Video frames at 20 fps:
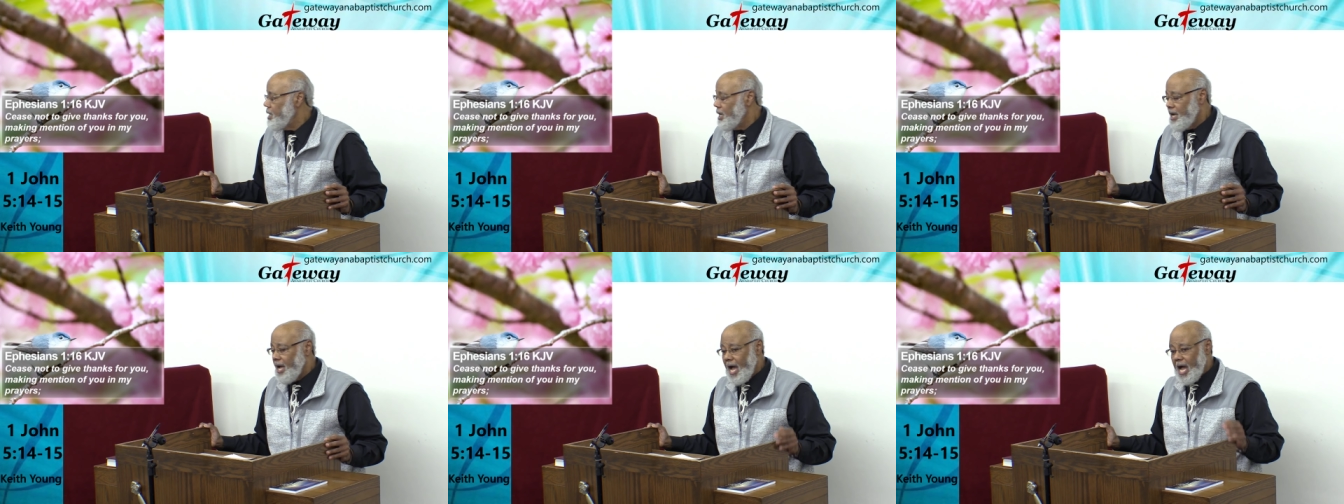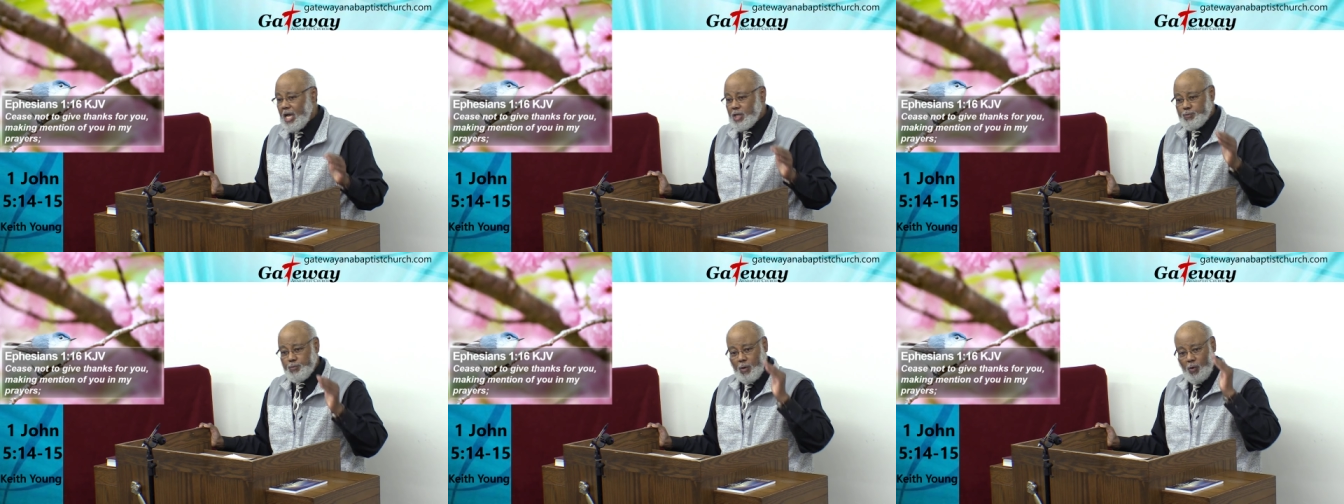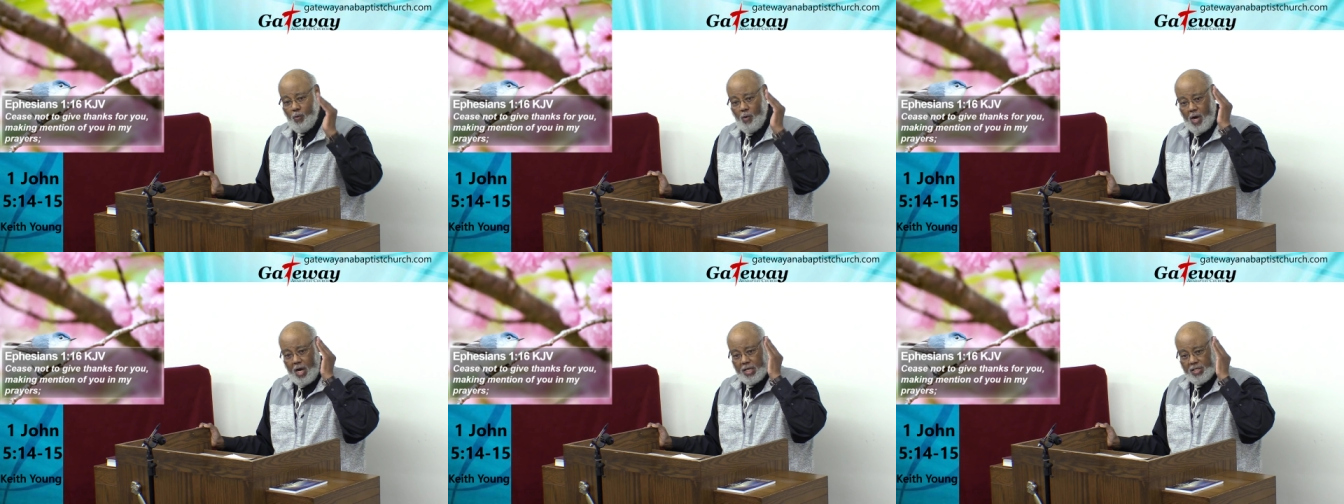The
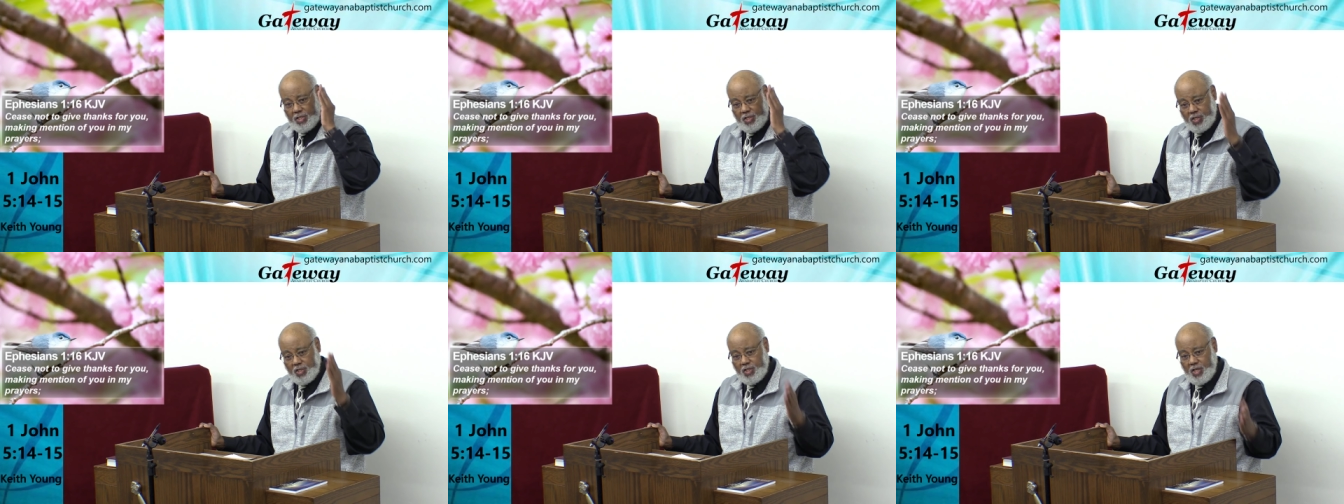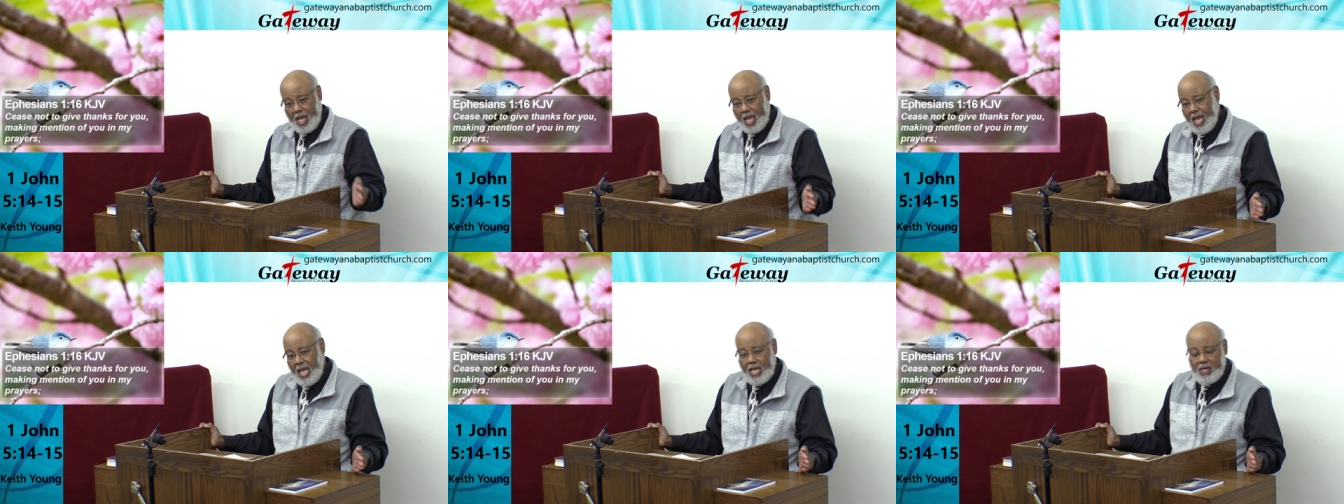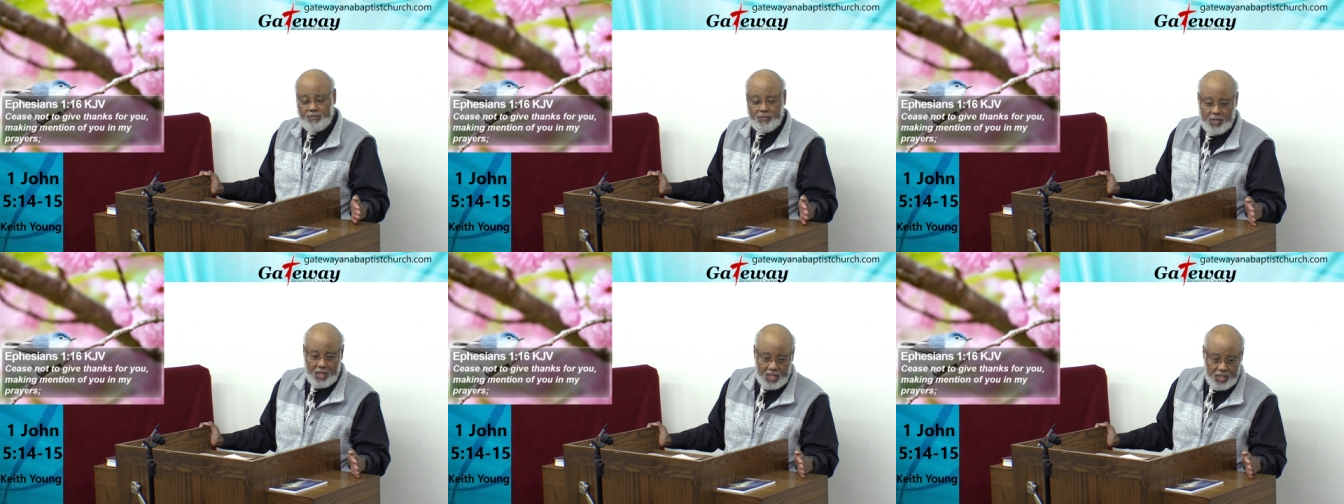gospel one
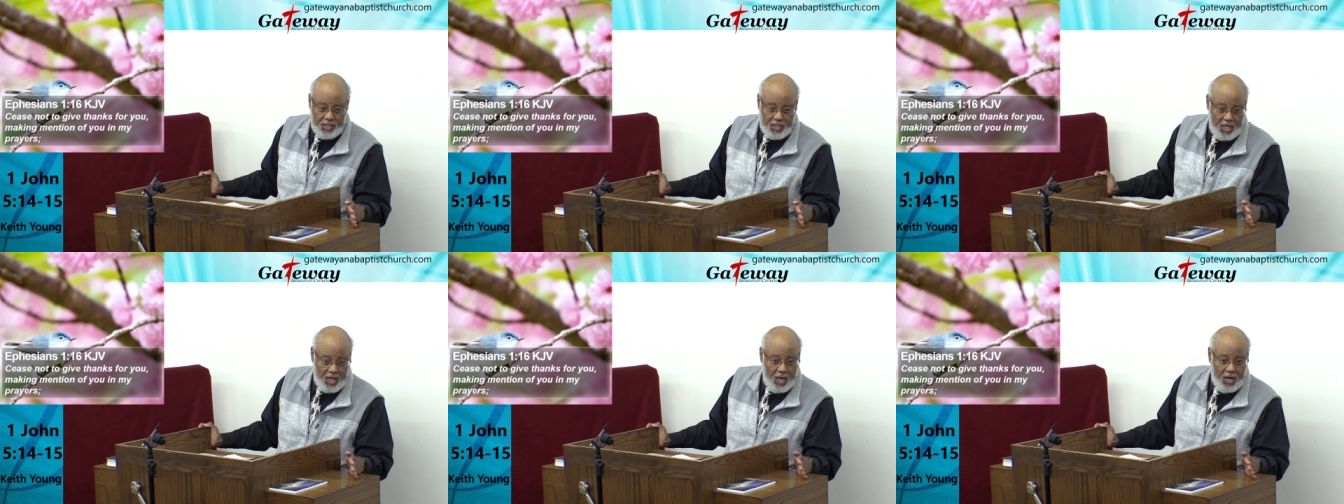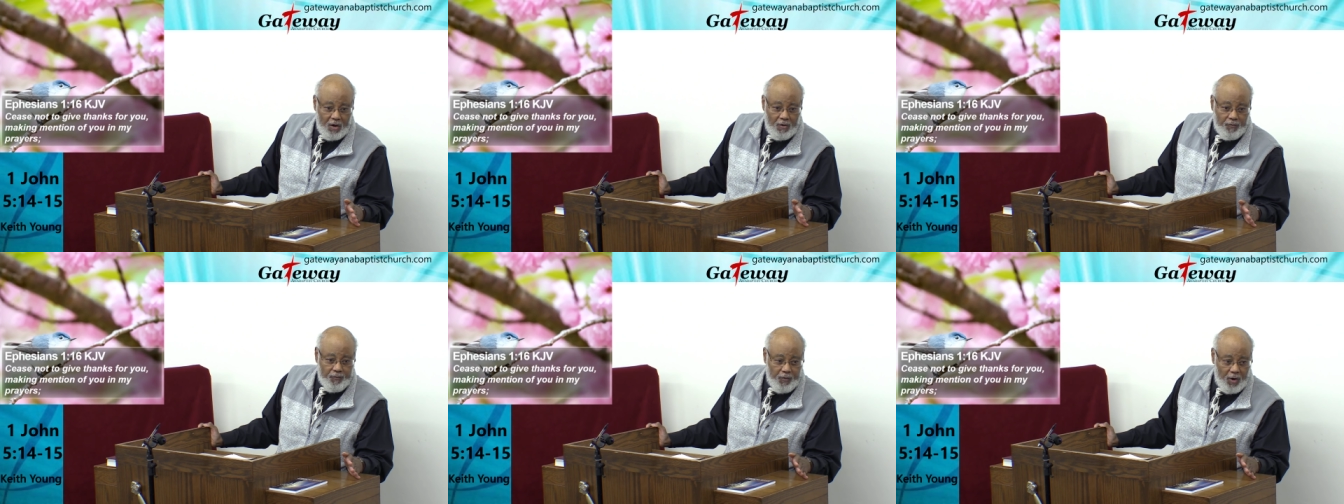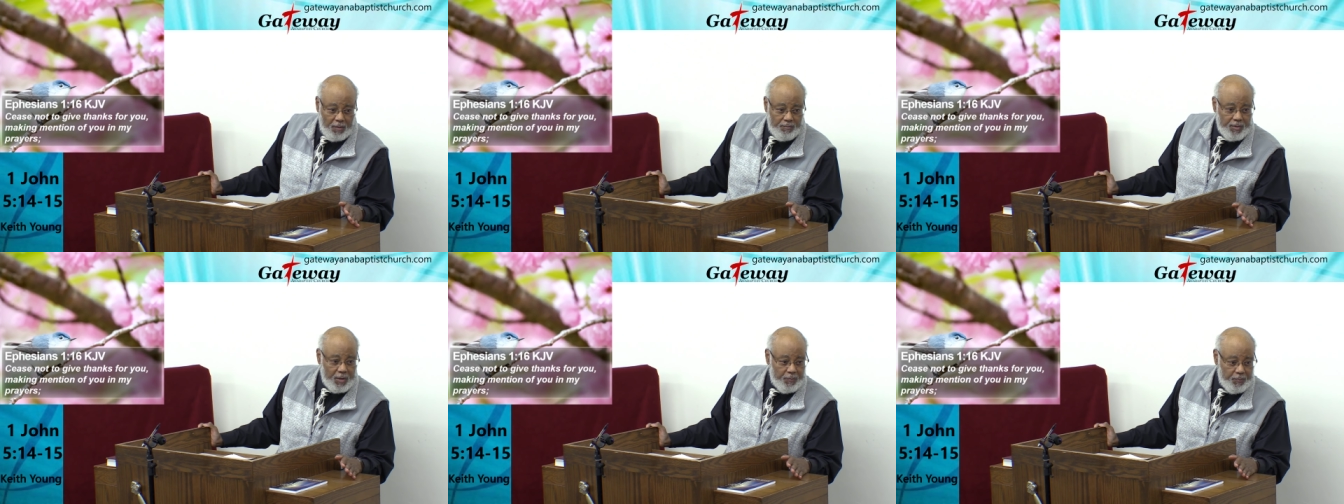saves us
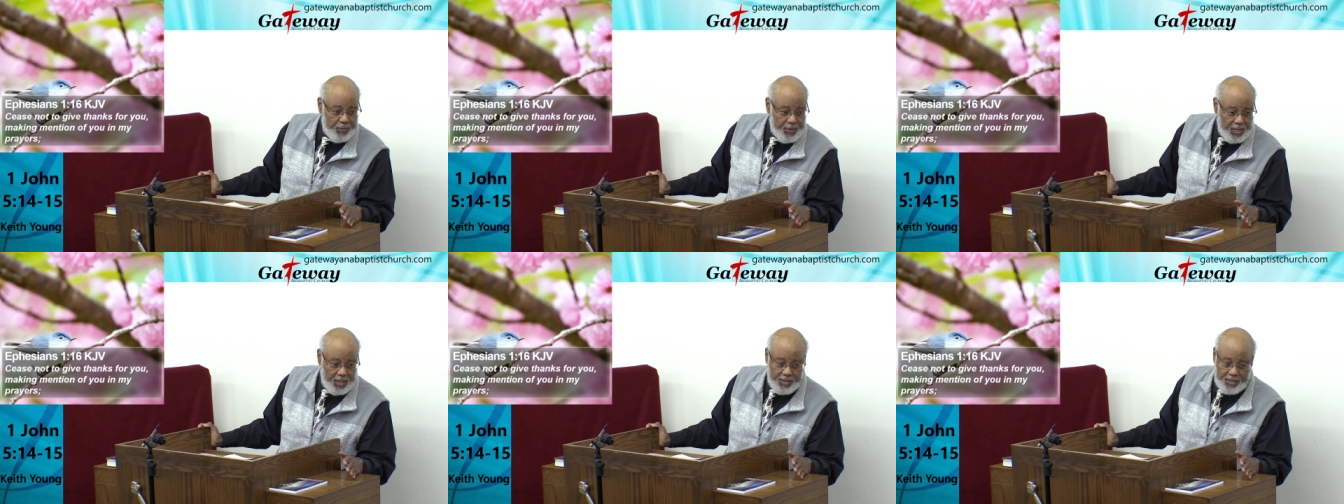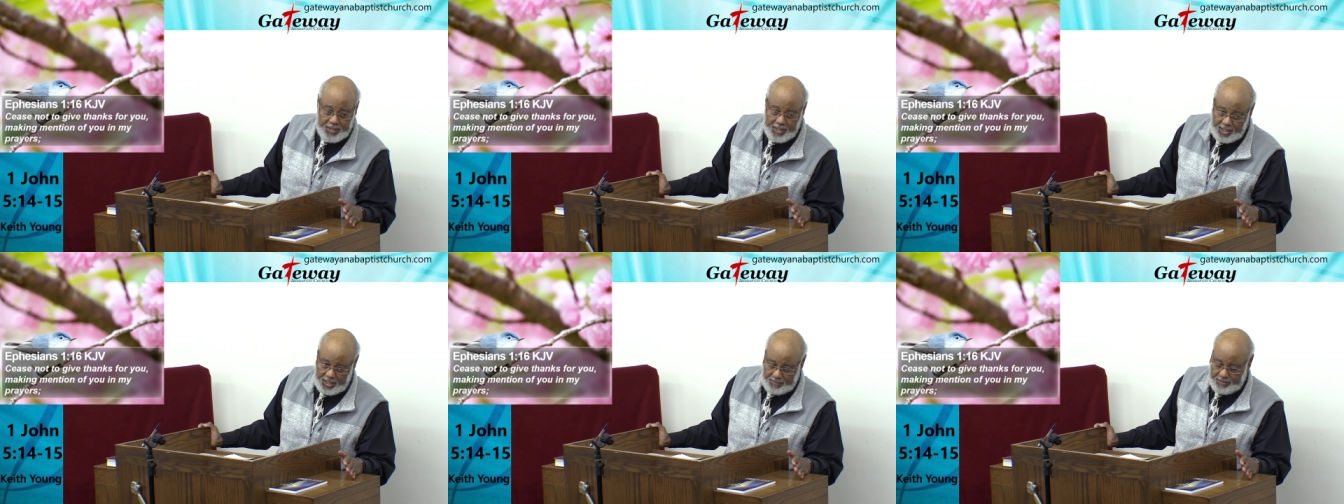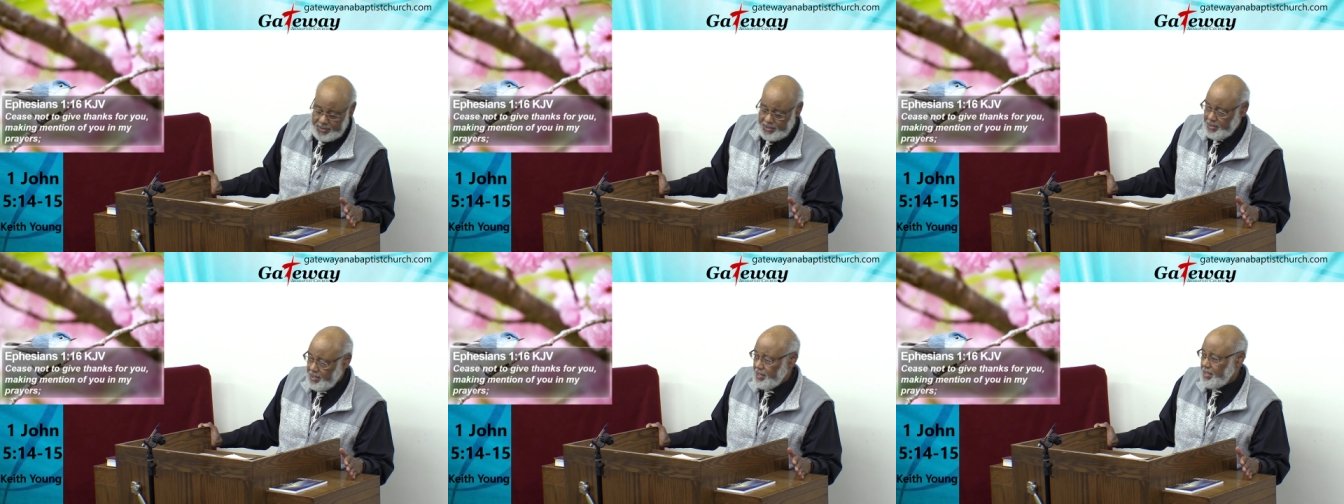from the penalty
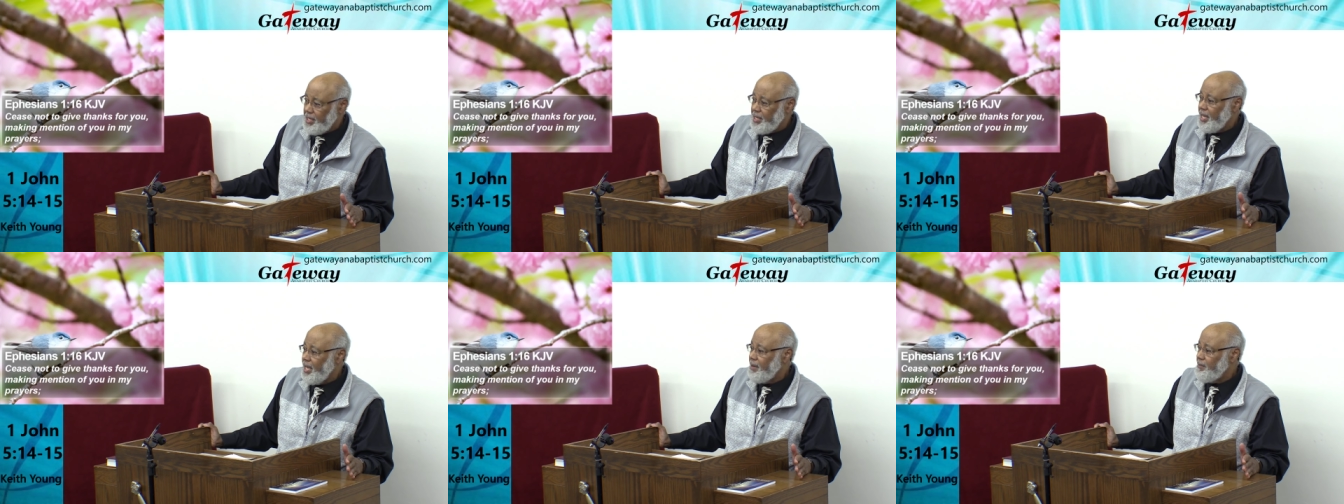of sin.